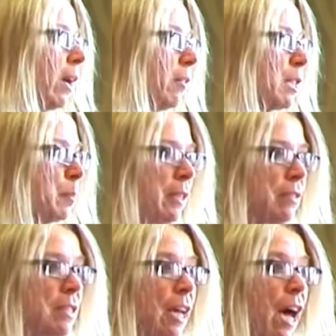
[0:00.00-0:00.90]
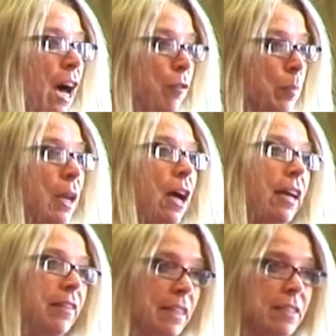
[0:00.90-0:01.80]
you our experience of
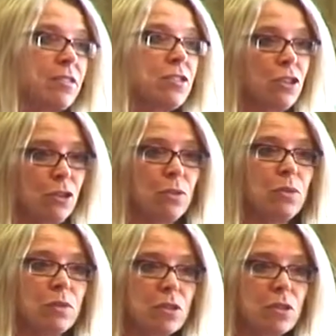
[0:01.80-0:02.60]
applying this to